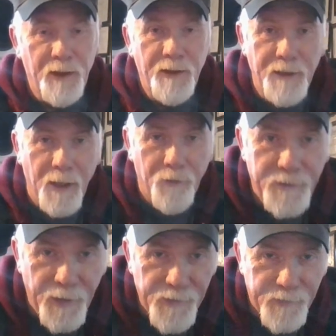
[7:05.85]
The other
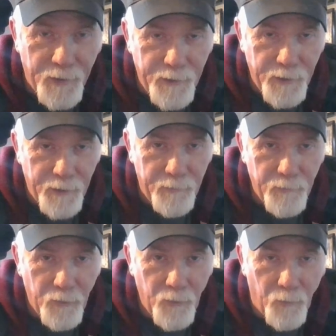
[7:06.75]
test I did
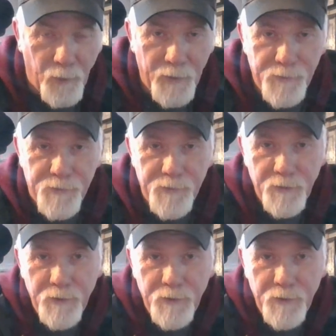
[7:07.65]
was